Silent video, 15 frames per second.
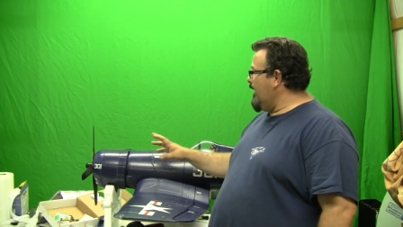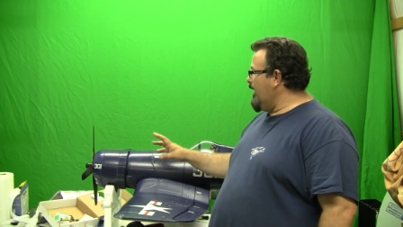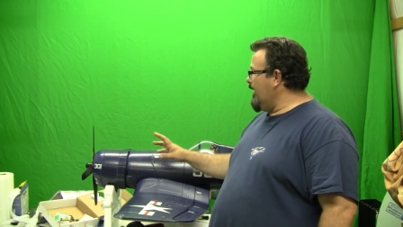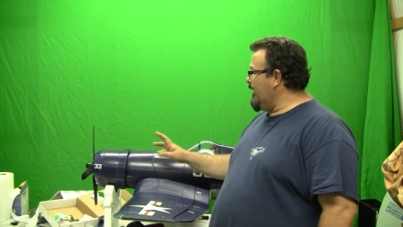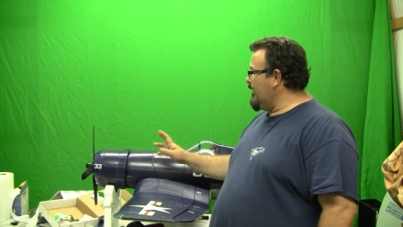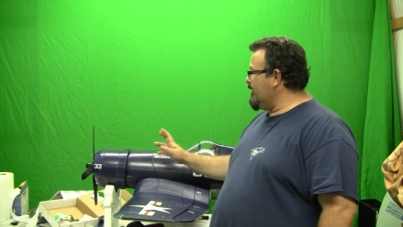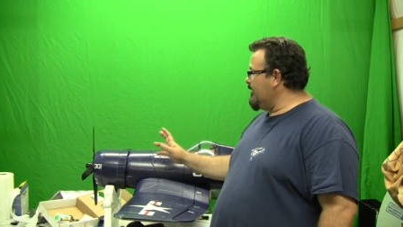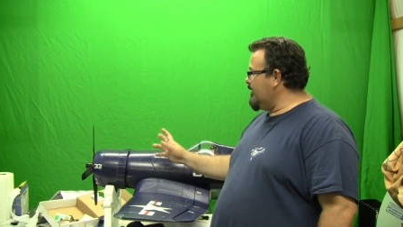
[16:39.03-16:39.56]

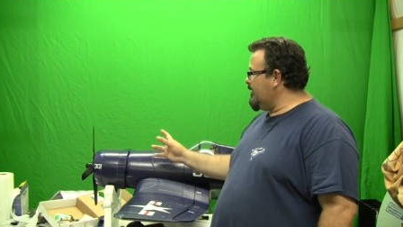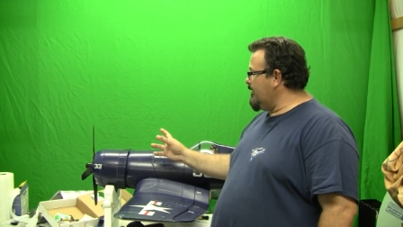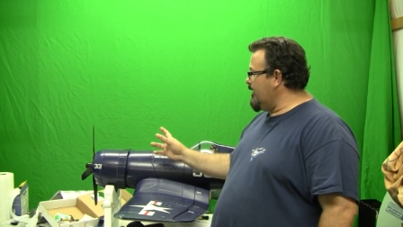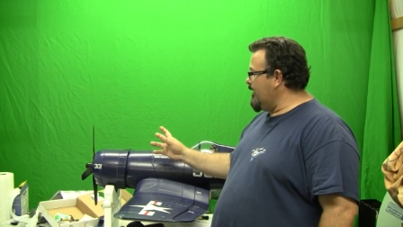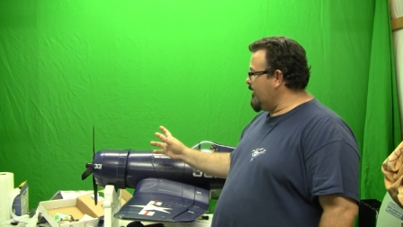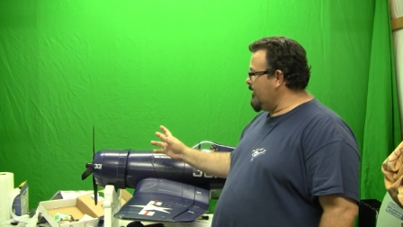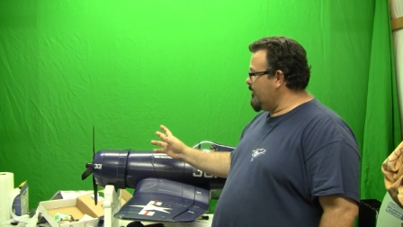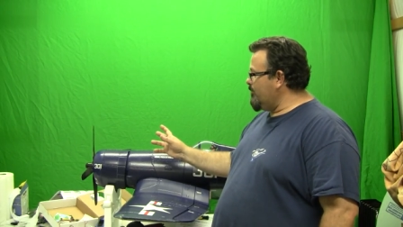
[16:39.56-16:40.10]
and
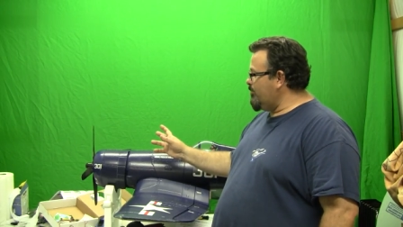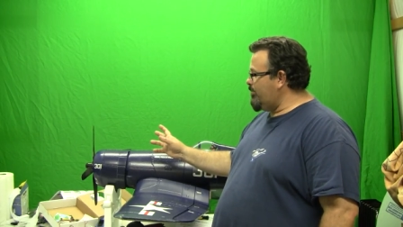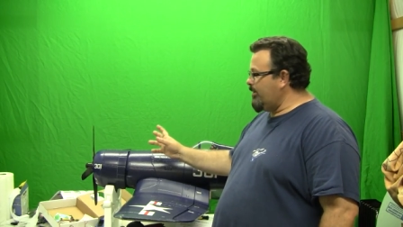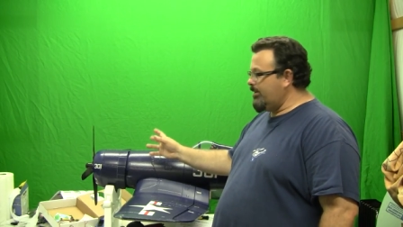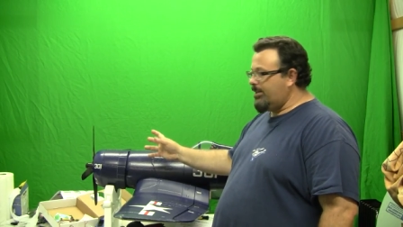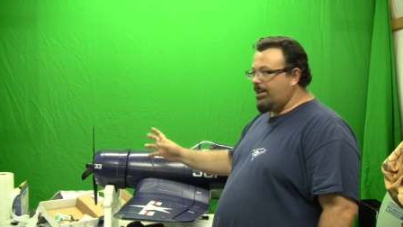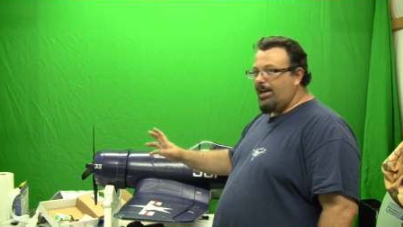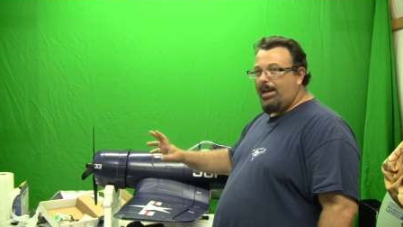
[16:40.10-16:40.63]

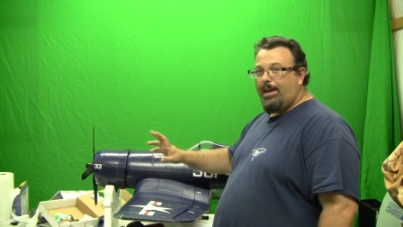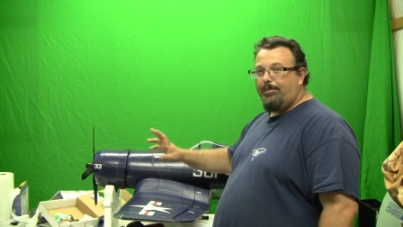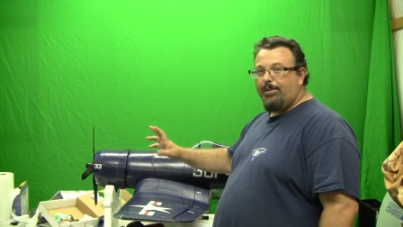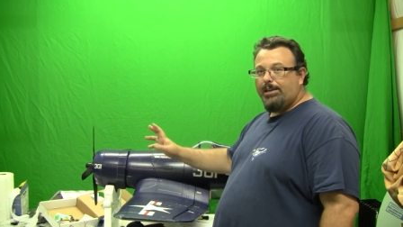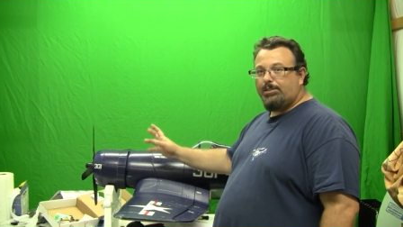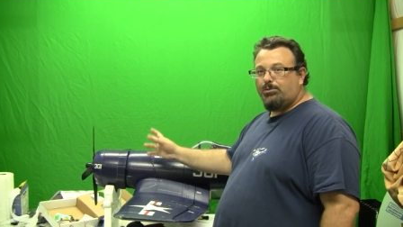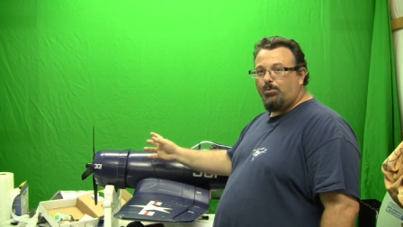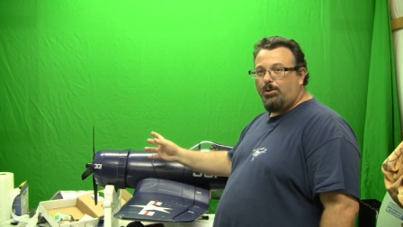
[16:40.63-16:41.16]
put the
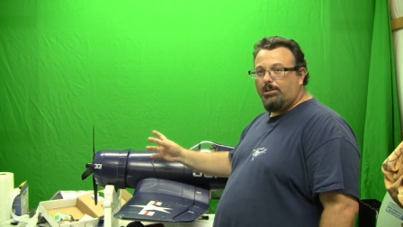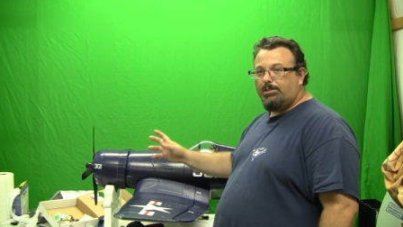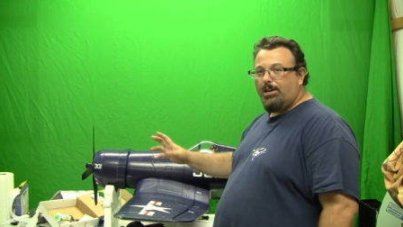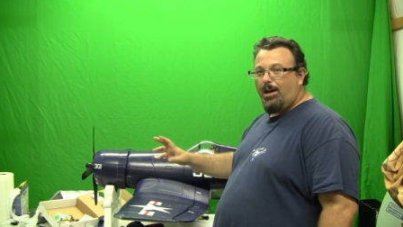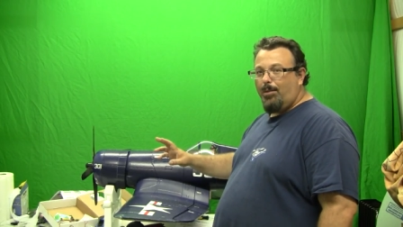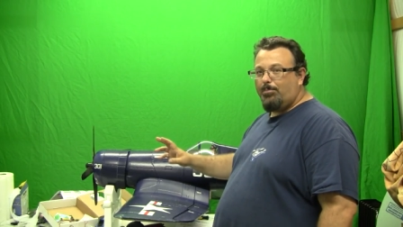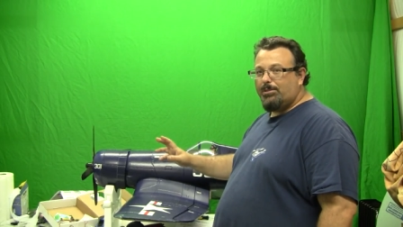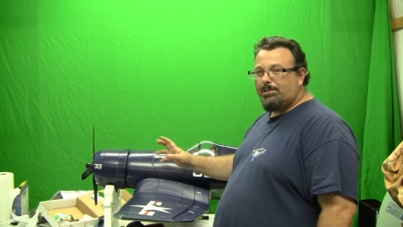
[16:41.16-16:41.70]
heaviest ones
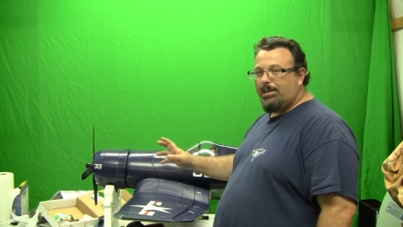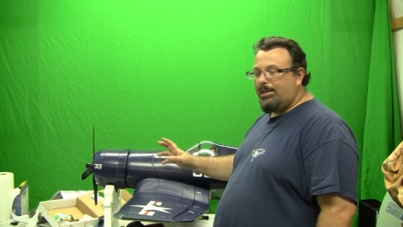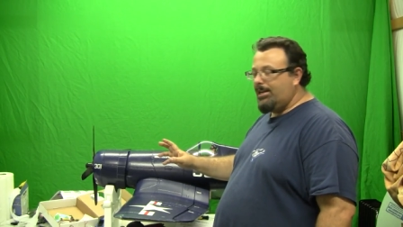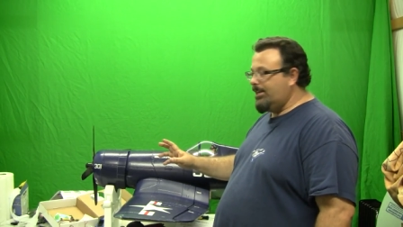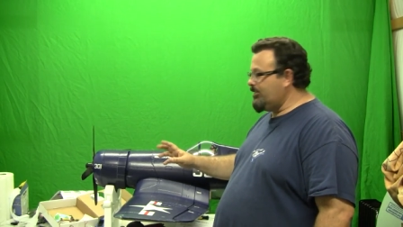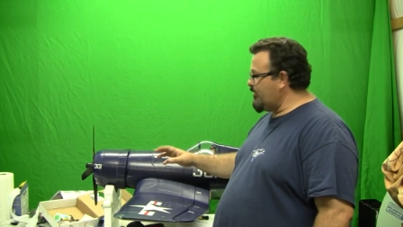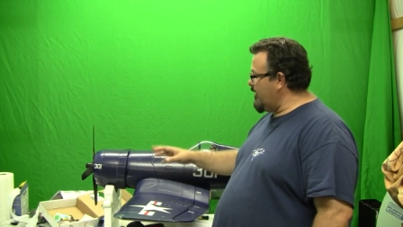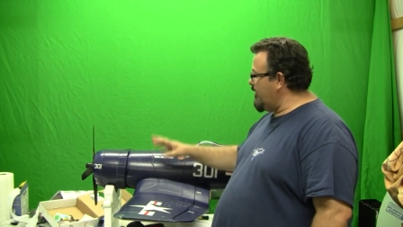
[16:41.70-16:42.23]
opposite
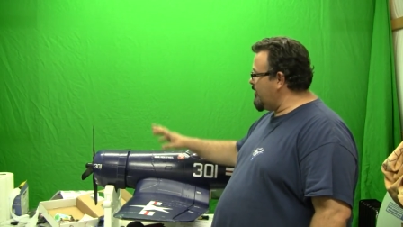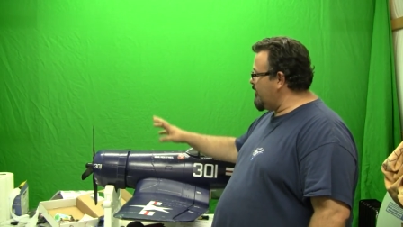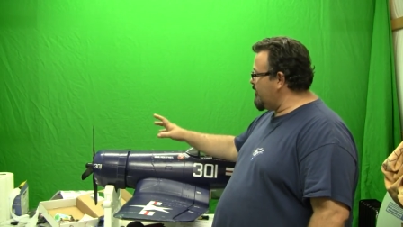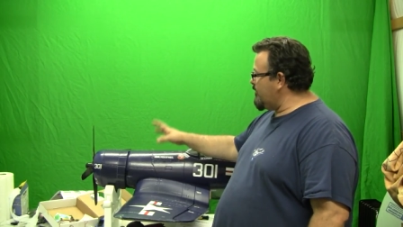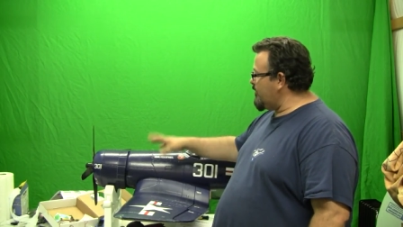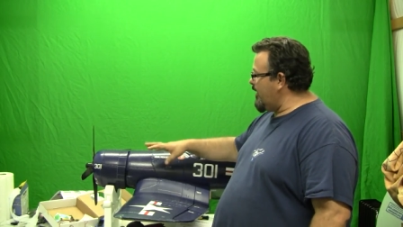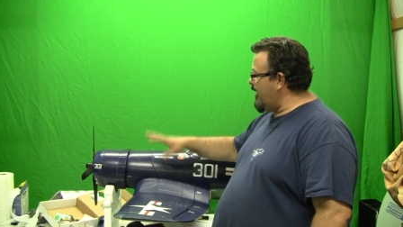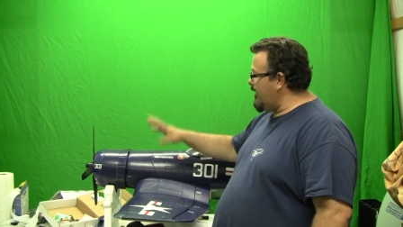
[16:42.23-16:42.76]
each
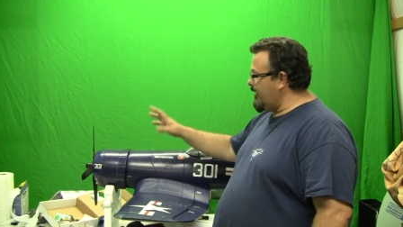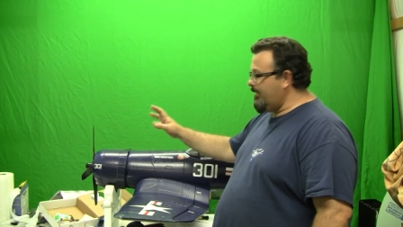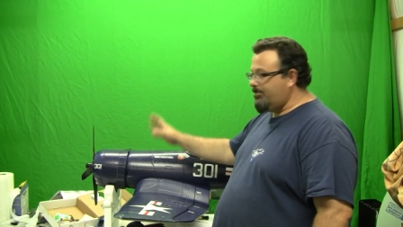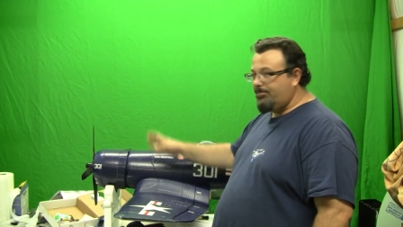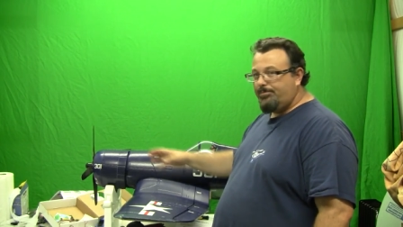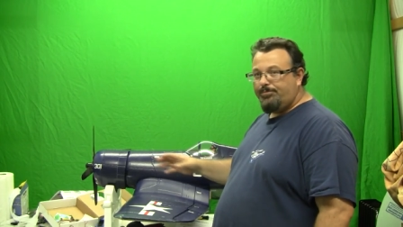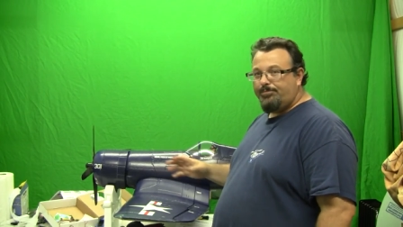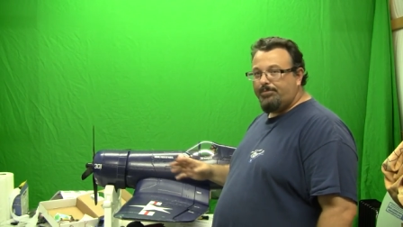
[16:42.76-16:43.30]
other trying to